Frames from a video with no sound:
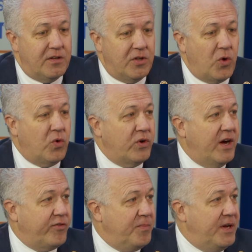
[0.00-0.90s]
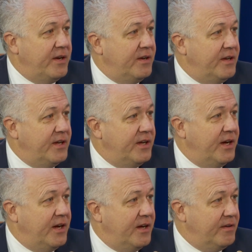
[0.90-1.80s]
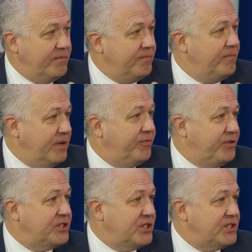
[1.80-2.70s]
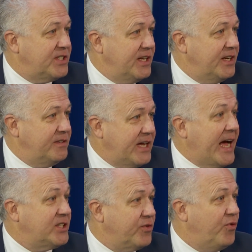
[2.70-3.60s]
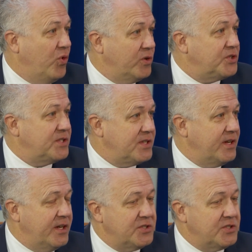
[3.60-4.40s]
local government efficiency task force.